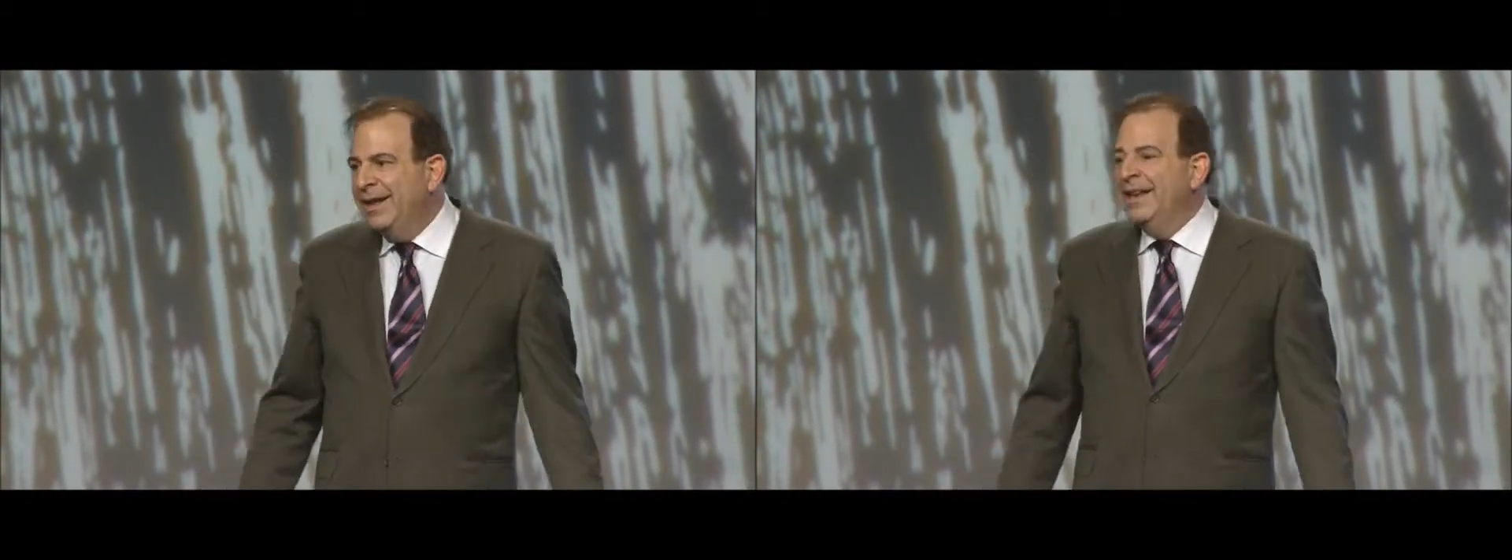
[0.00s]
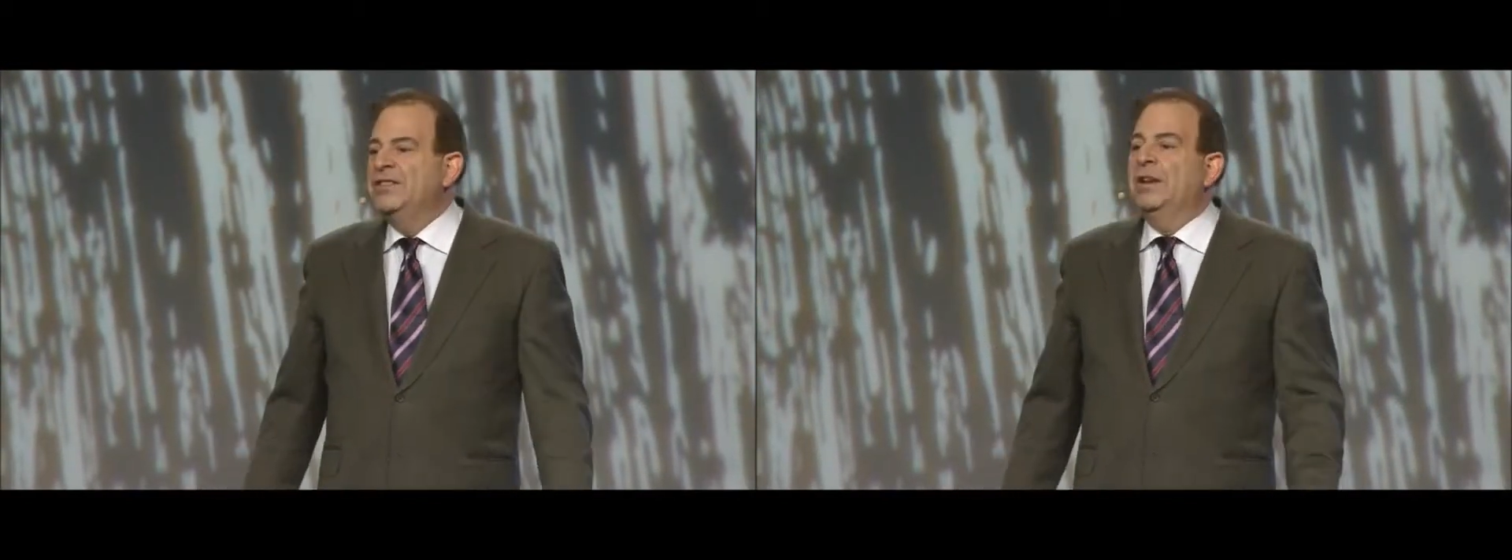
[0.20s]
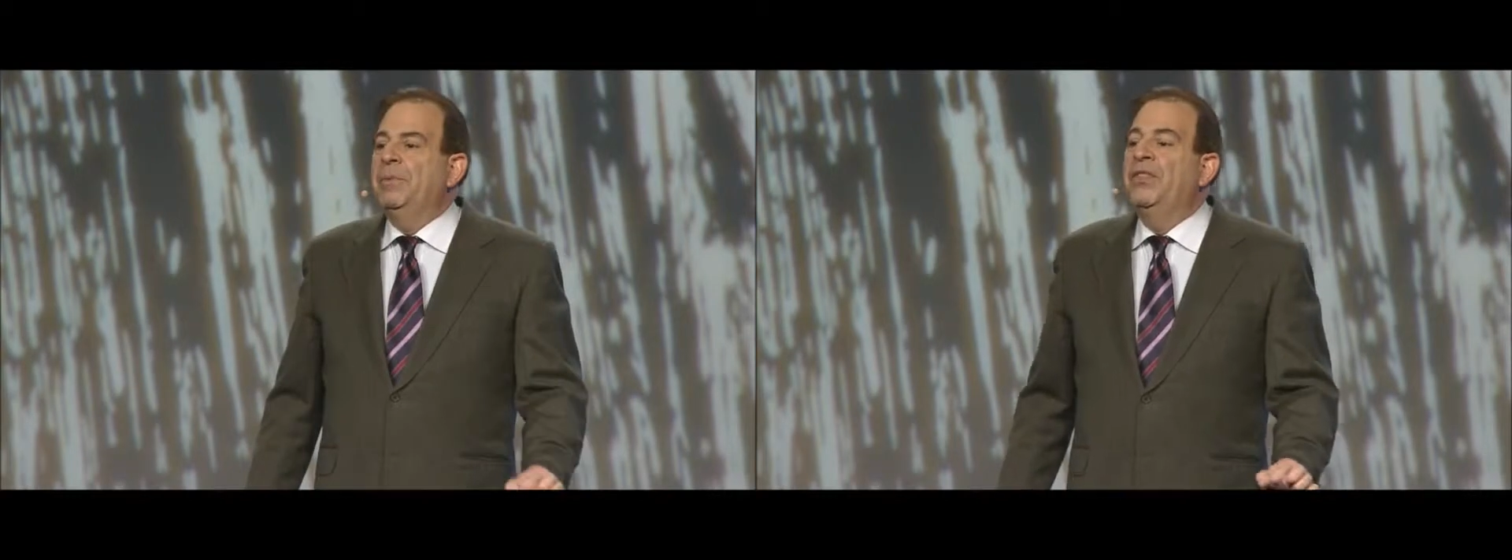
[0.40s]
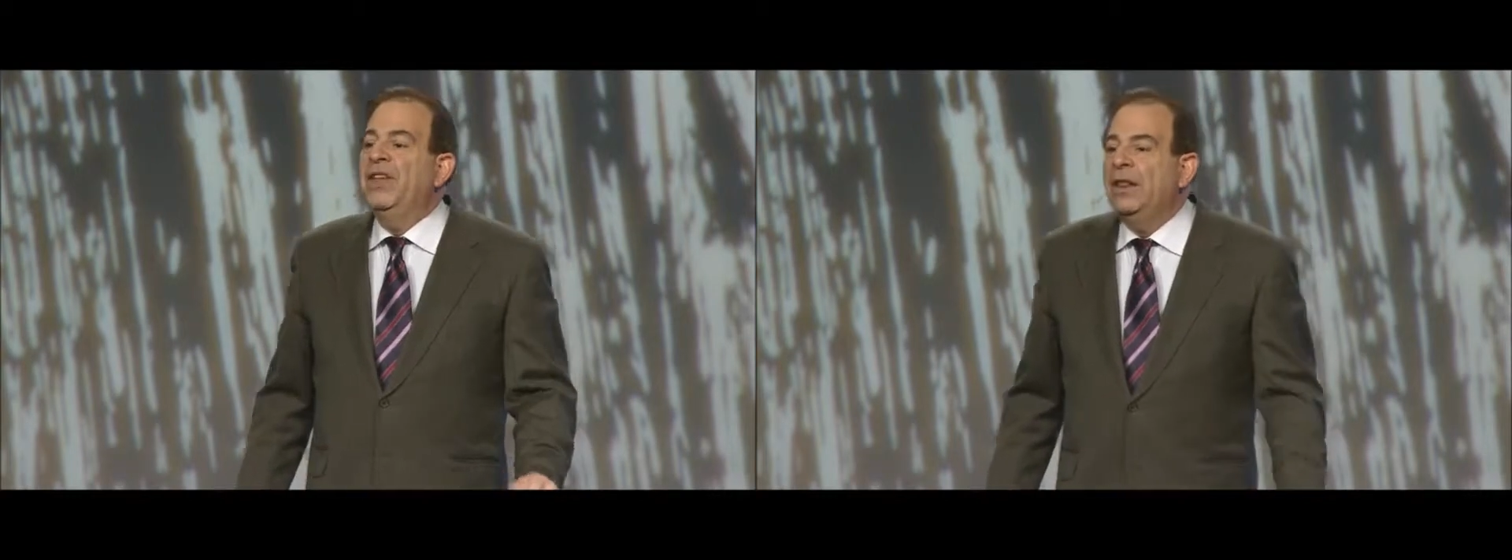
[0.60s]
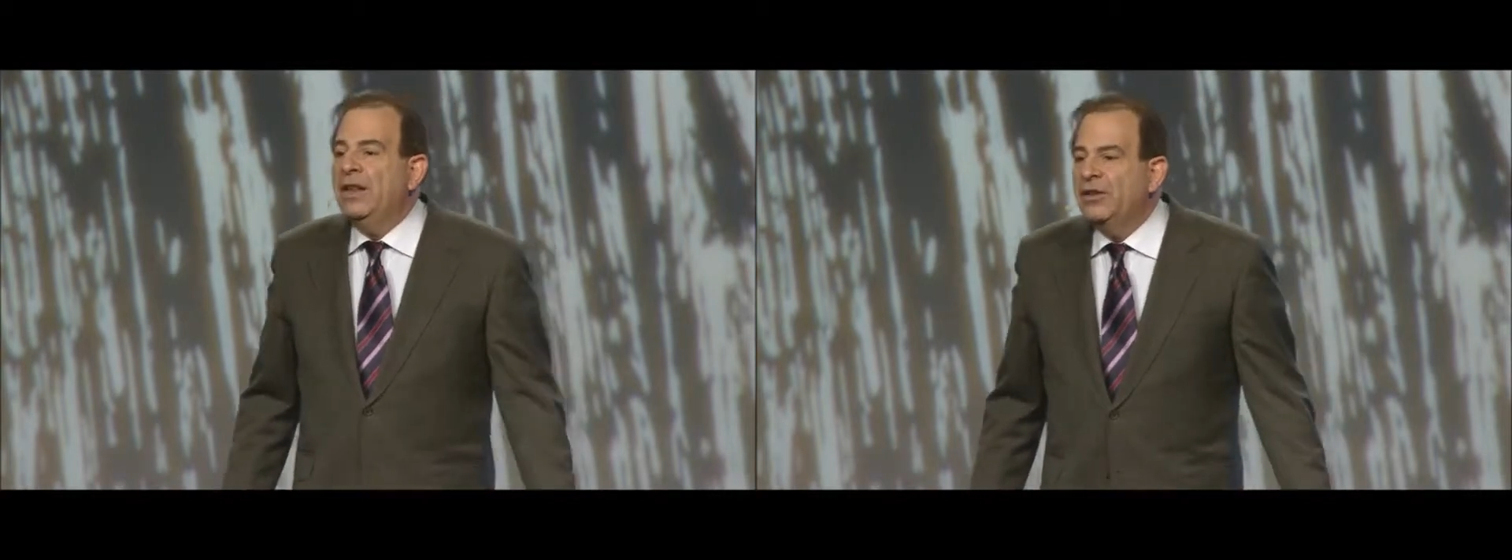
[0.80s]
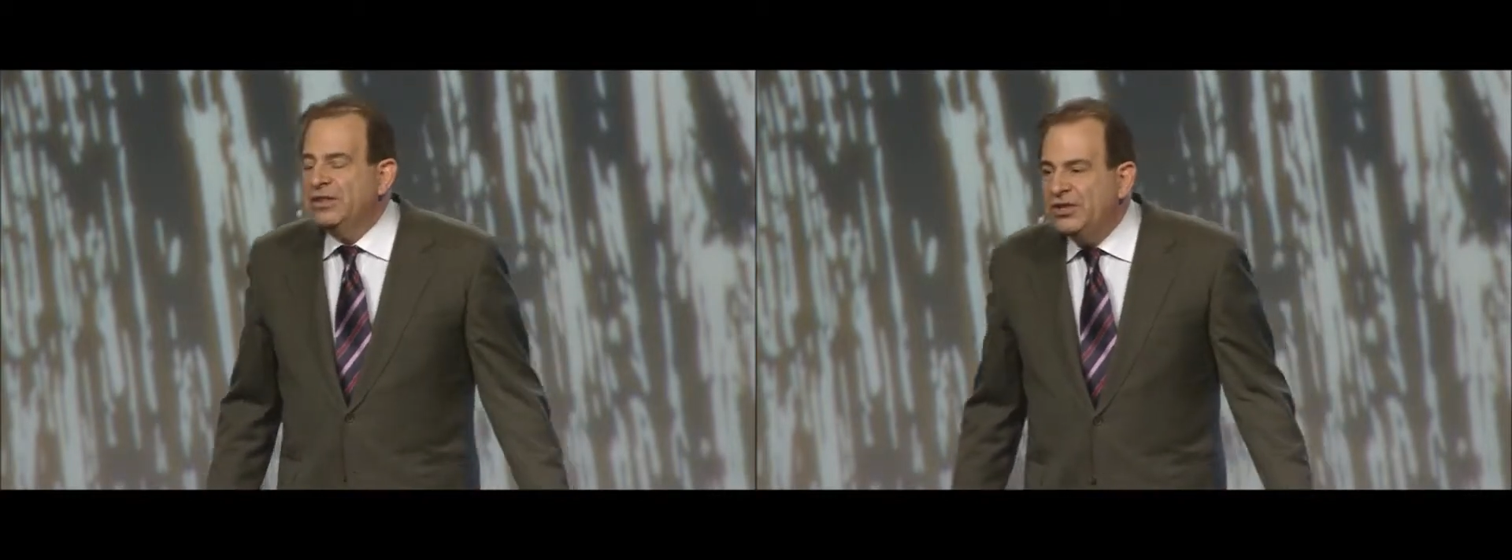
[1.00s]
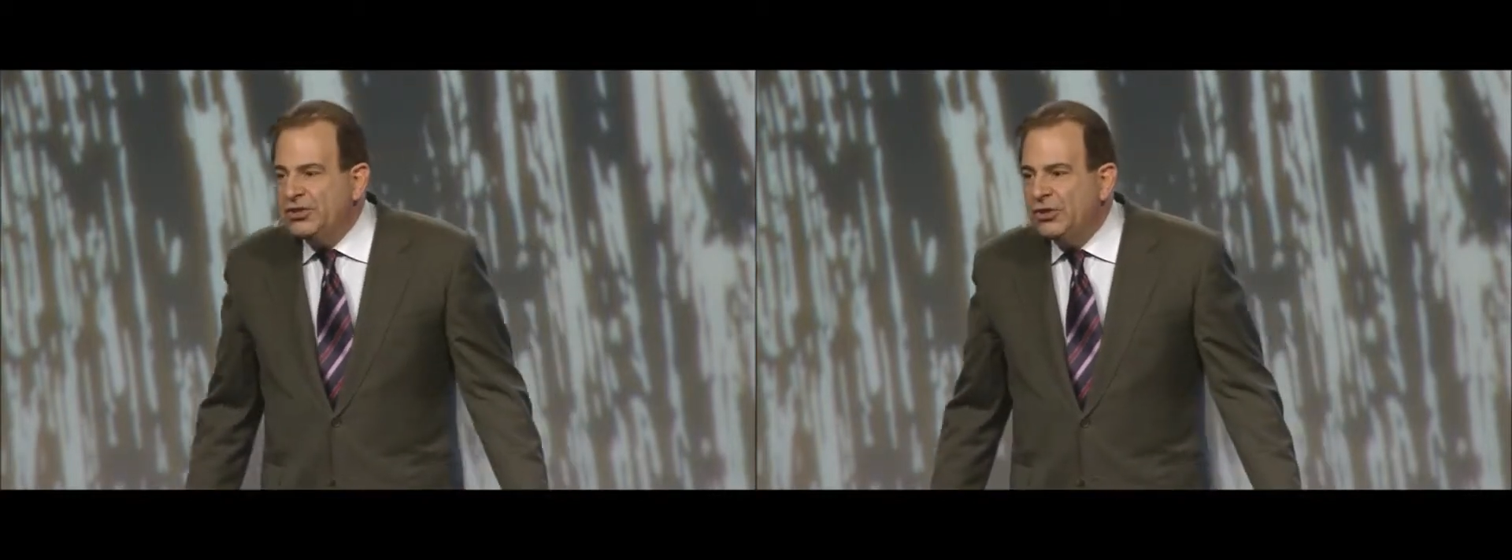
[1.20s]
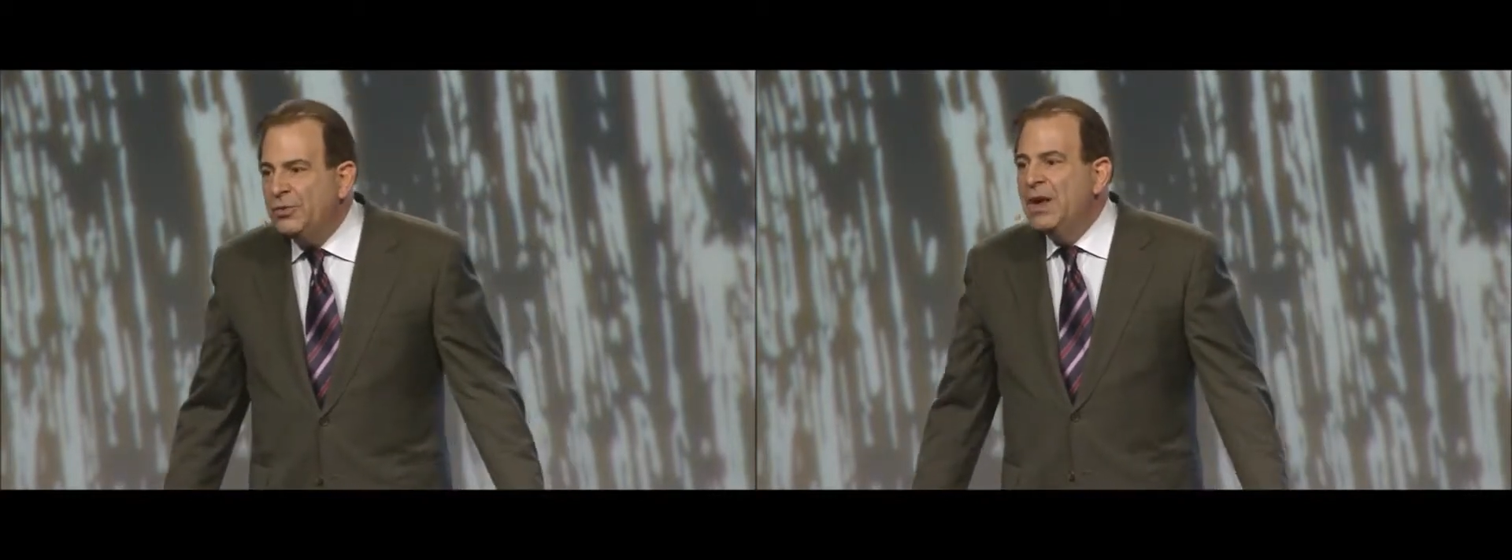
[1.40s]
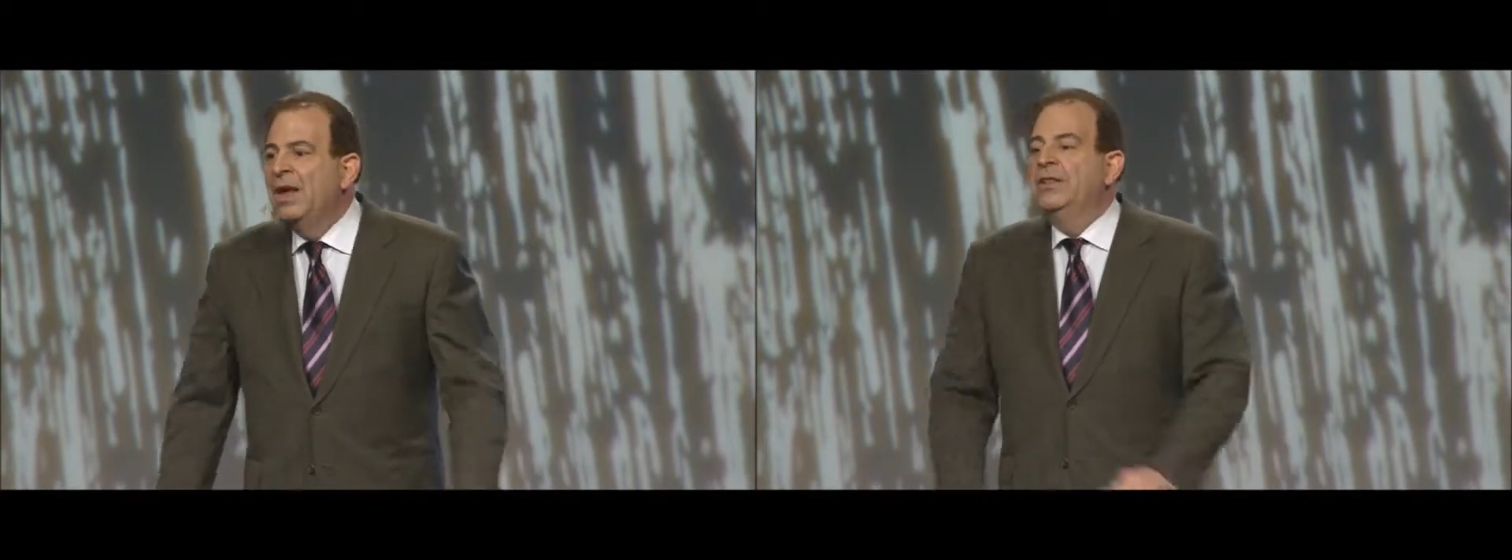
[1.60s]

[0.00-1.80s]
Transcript: It's epithelial tissue.